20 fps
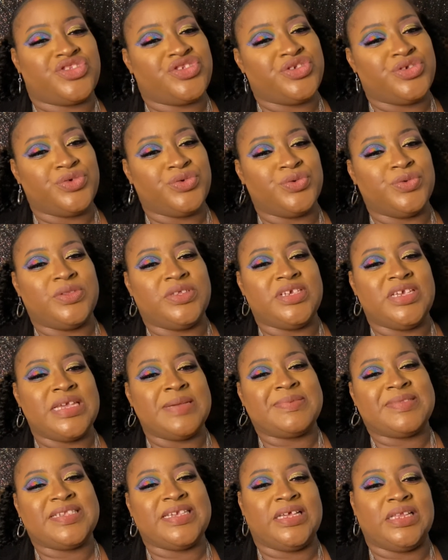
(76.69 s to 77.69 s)
to the
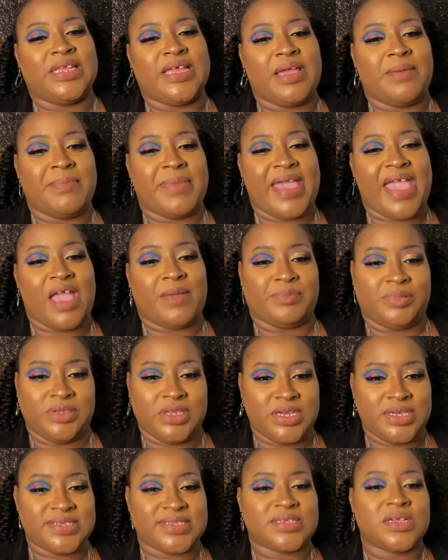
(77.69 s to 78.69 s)
IPSY Glam Bag
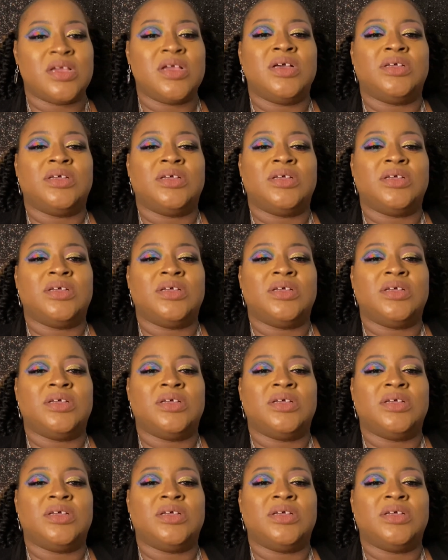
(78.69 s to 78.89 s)
Plus.